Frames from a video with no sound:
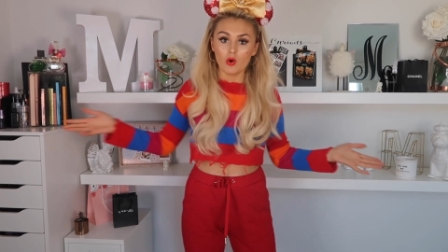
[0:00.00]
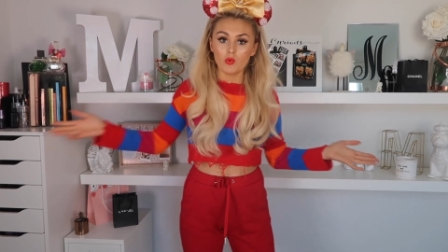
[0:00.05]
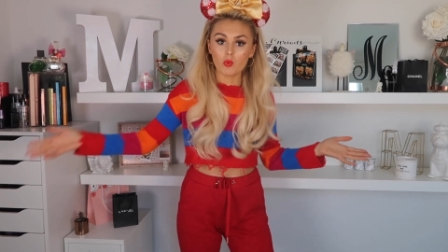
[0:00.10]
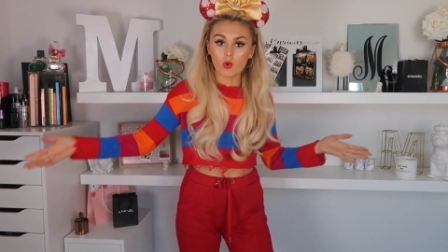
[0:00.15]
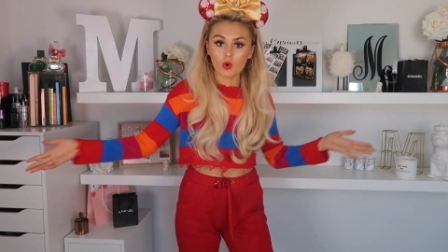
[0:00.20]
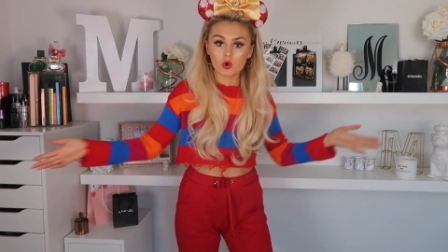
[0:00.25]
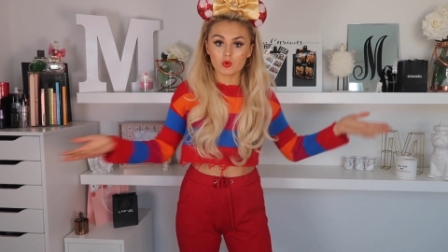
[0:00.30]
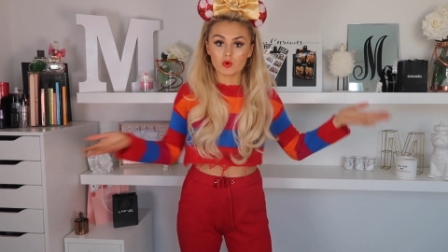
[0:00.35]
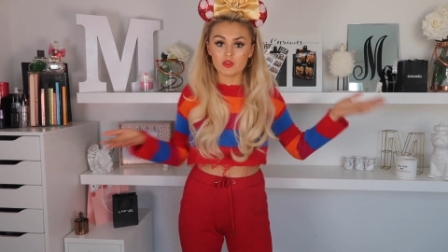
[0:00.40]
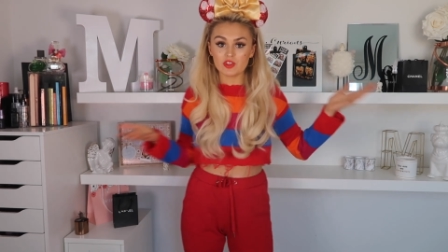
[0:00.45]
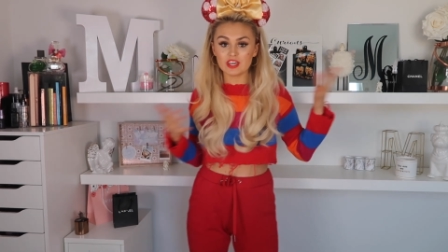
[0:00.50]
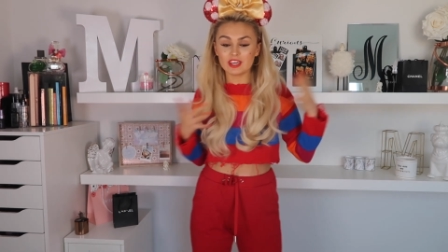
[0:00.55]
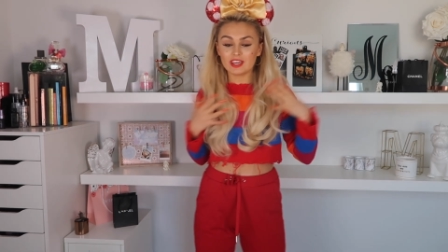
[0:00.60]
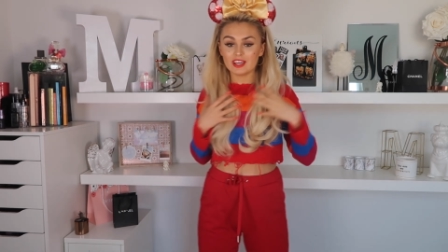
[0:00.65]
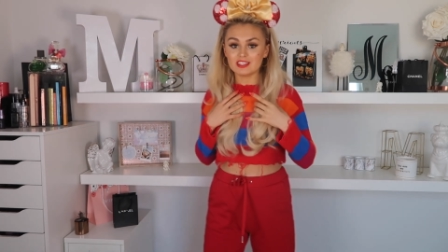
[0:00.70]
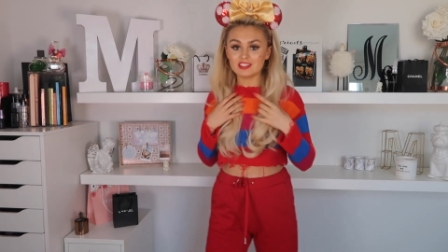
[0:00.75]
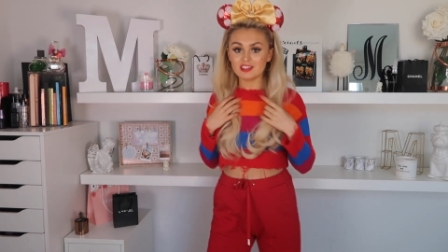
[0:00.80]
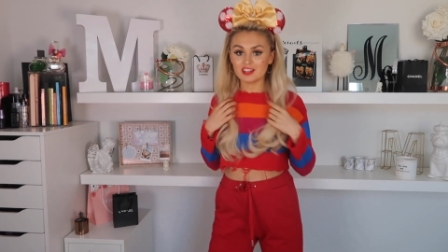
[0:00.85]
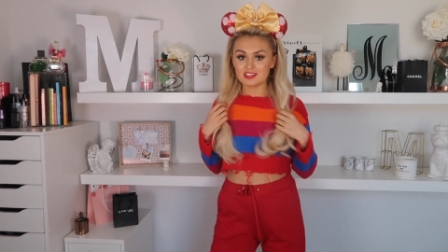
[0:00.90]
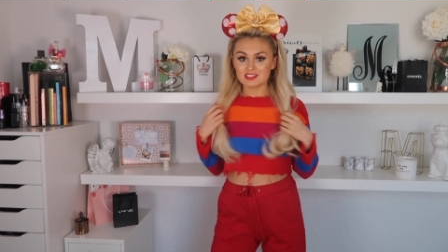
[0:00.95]
What do we think
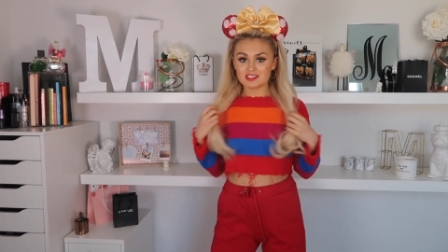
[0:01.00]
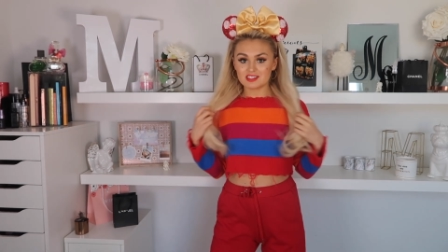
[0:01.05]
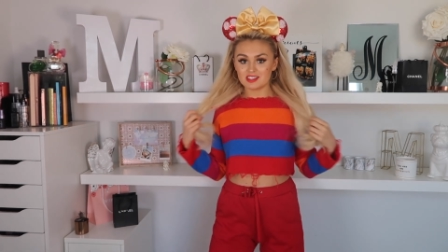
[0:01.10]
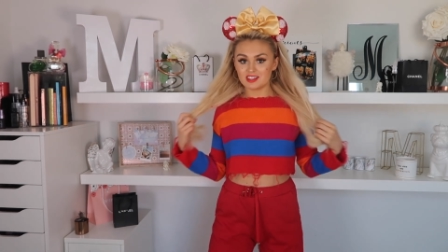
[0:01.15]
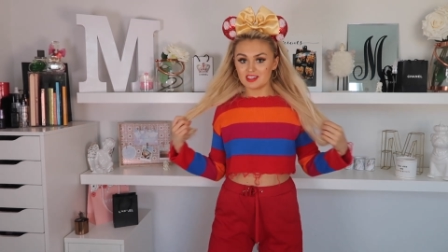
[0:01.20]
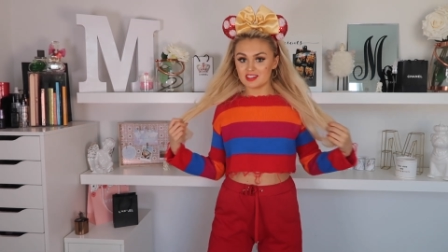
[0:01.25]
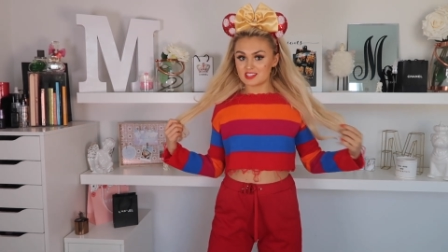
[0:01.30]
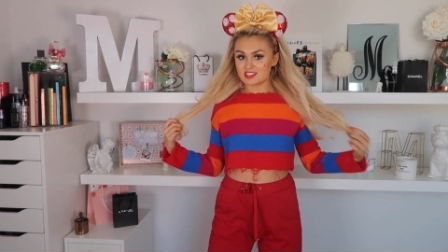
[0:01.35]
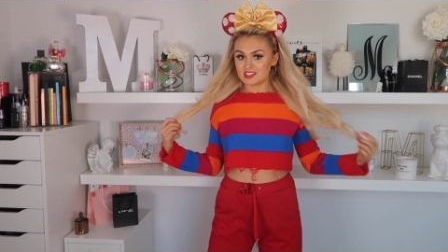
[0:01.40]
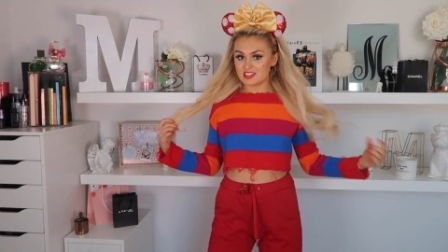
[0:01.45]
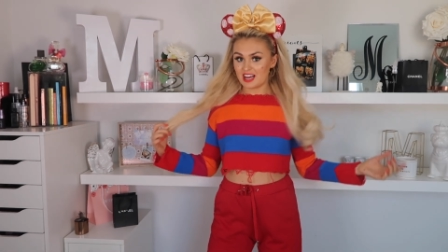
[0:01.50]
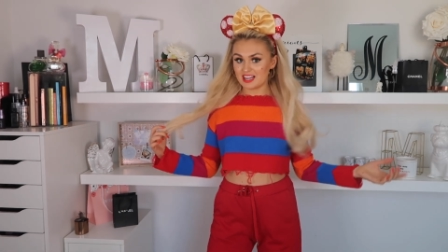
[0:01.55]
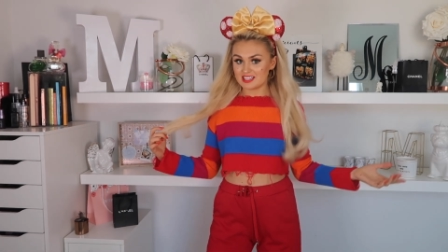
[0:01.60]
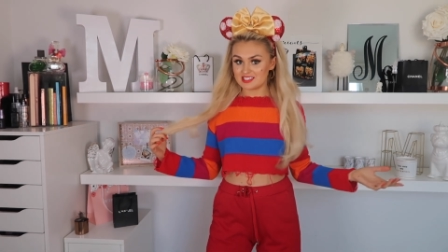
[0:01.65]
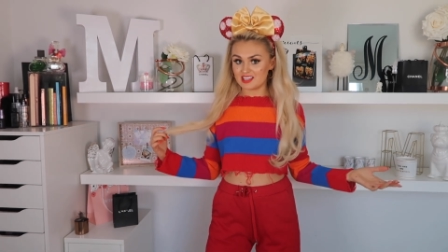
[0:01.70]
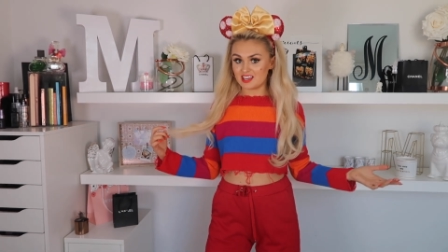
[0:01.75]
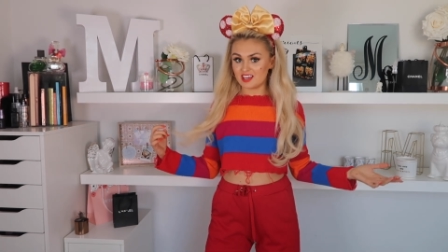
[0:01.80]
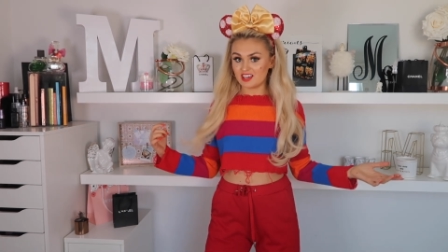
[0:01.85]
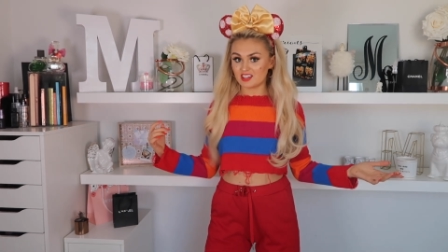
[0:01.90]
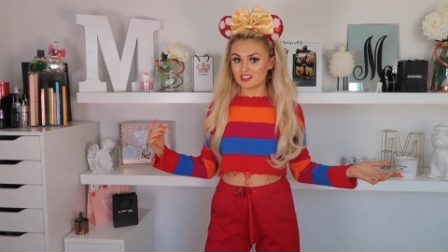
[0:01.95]
it does to the
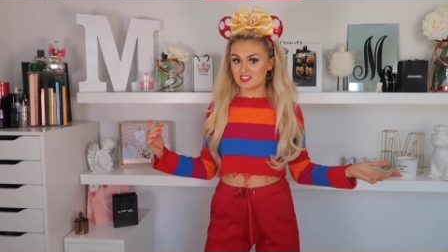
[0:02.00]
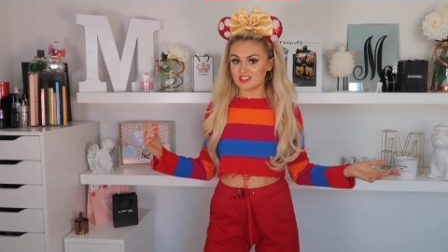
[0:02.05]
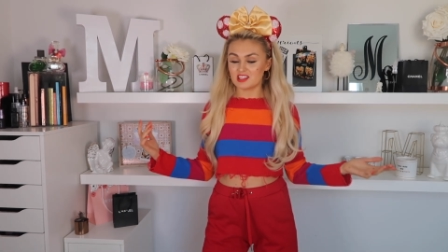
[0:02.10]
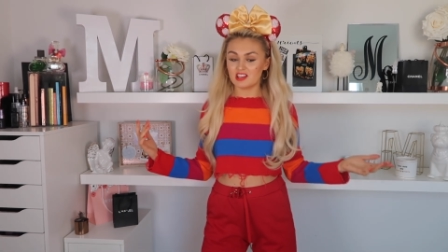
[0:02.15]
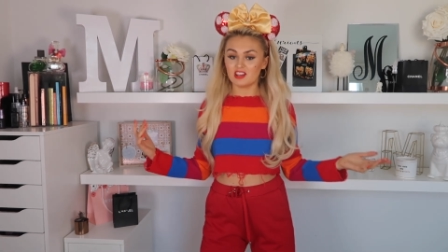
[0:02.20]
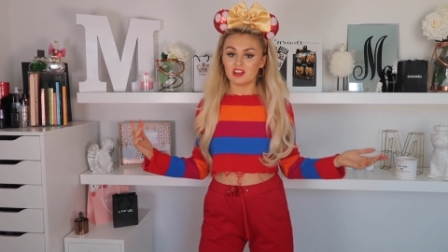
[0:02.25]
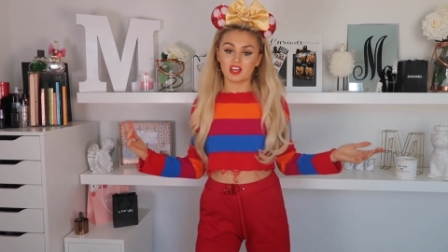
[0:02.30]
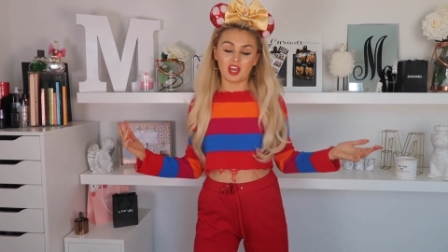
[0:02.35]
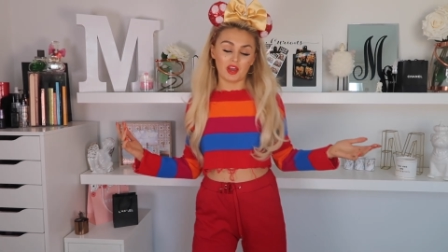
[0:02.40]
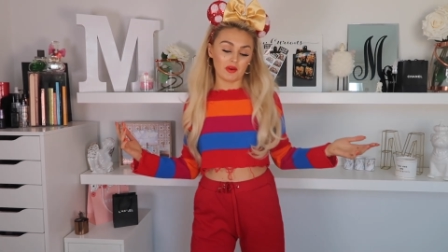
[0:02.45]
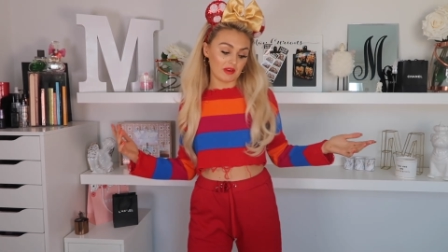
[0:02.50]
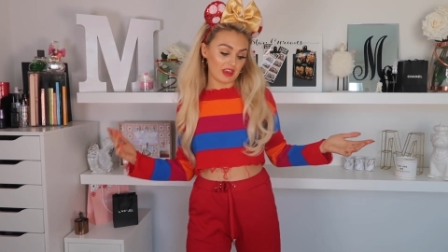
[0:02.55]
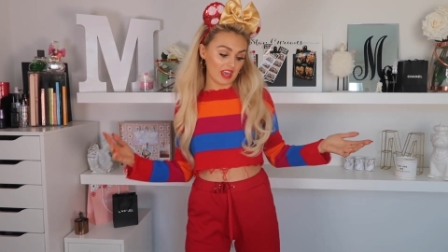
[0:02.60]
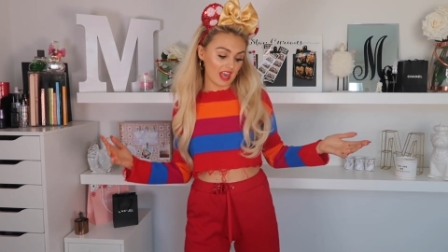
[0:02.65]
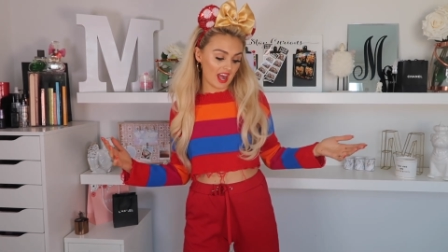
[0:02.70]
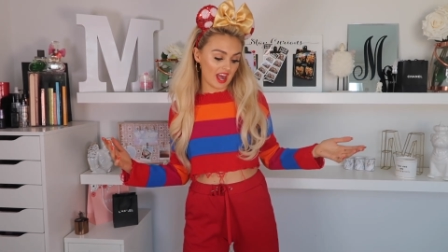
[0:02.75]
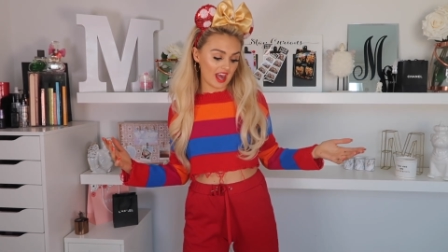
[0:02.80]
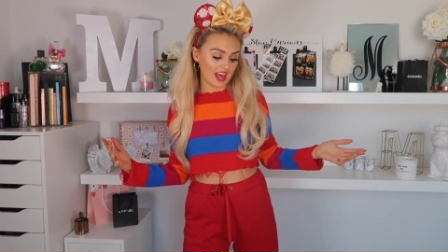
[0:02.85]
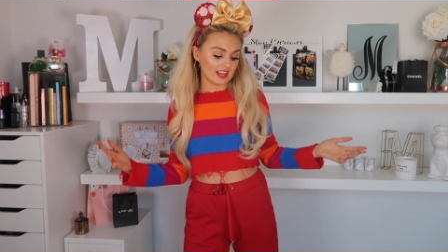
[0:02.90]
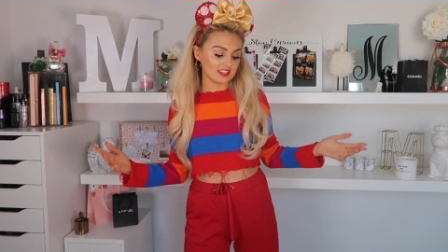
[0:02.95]
aesthetic? Does it look
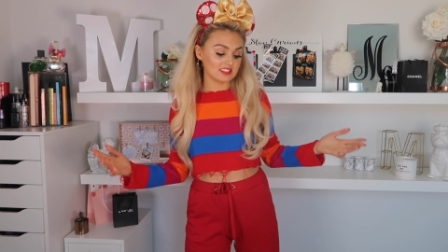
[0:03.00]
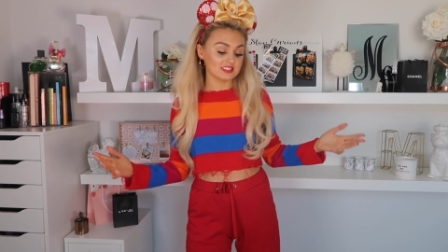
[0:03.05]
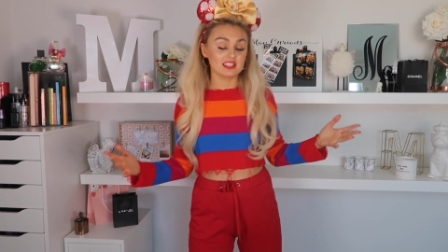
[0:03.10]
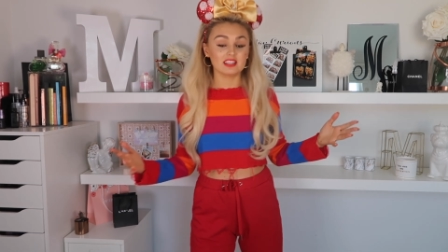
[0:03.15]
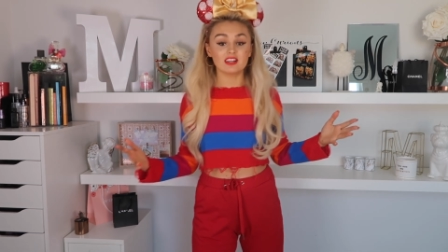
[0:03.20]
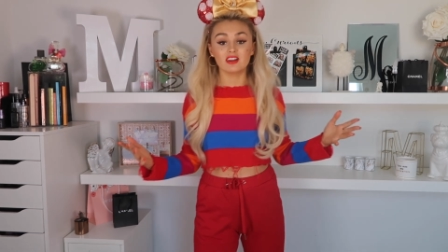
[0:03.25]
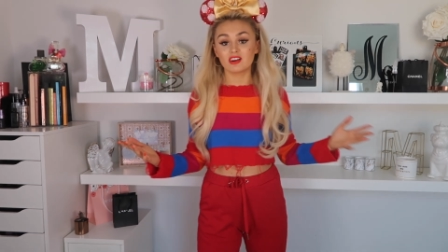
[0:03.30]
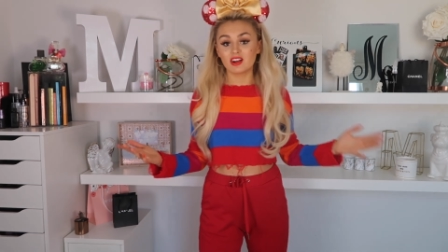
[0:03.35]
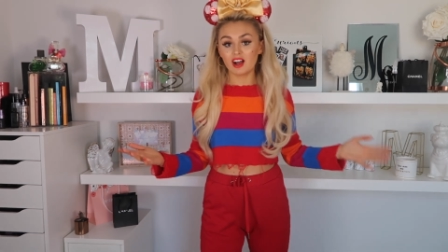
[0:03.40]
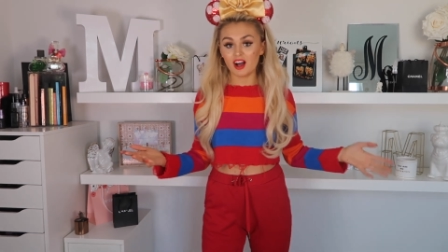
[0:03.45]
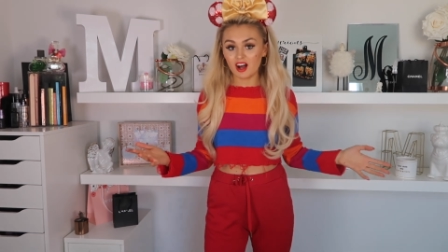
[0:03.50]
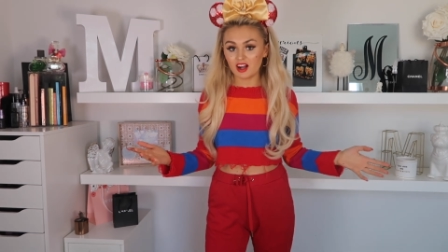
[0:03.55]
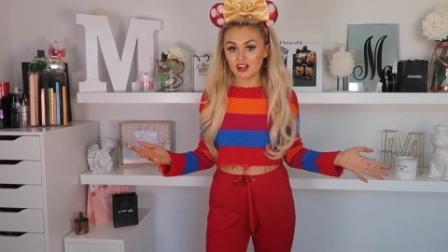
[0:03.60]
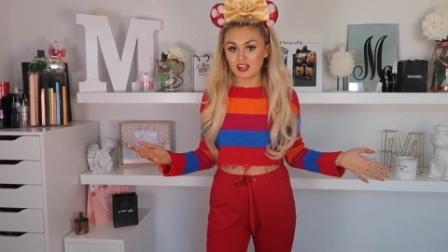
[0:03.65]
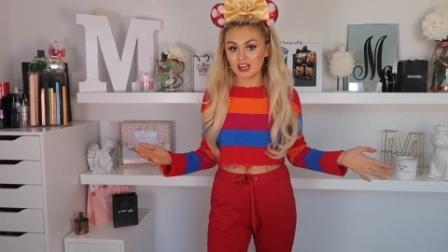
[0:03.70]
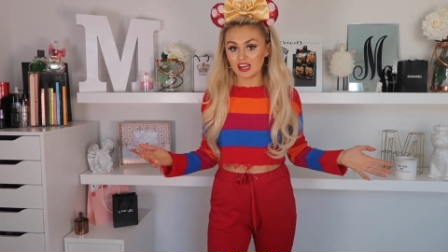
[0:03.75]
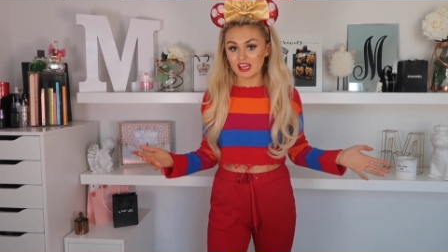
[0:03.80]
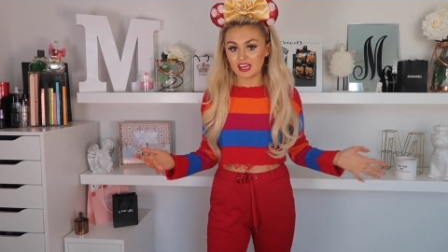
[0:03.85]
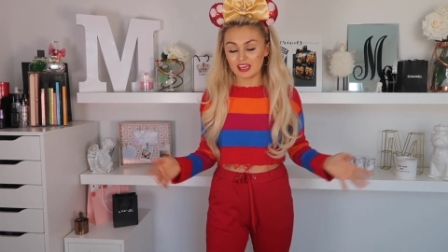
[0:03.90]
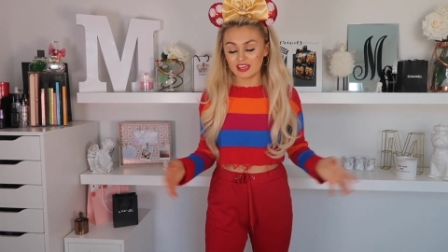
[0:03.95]
okay? Does it look
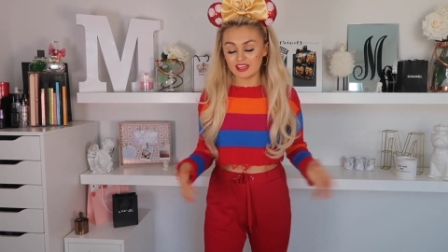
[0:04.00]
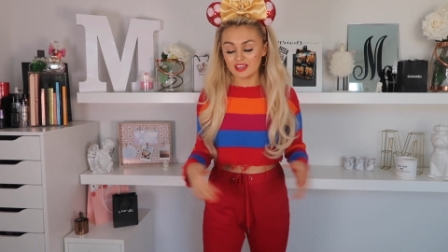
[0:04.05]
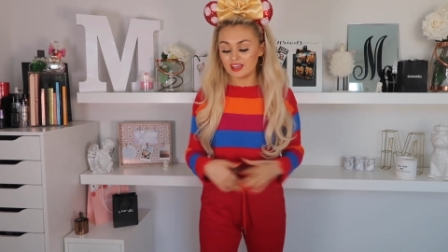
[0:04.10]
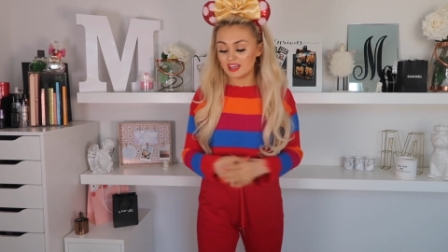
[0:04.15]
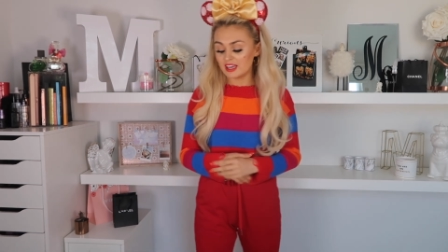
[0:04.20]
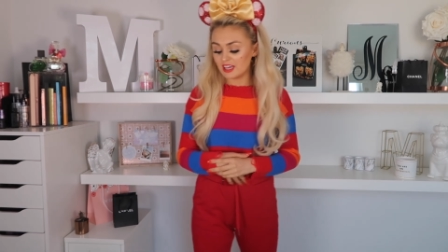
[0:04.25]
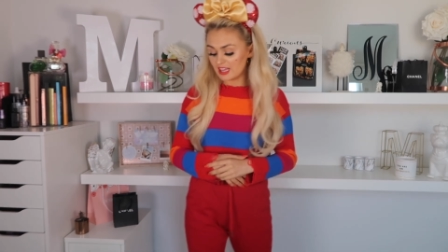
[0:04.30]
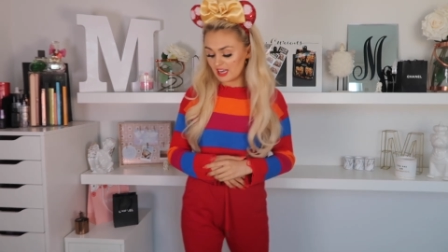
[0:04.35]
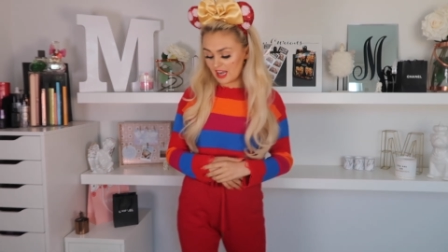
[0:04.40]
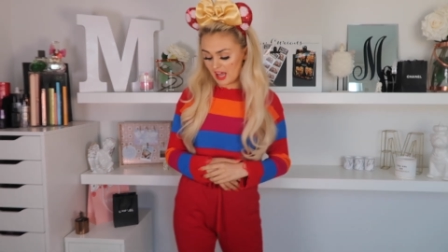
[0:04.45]
ugly?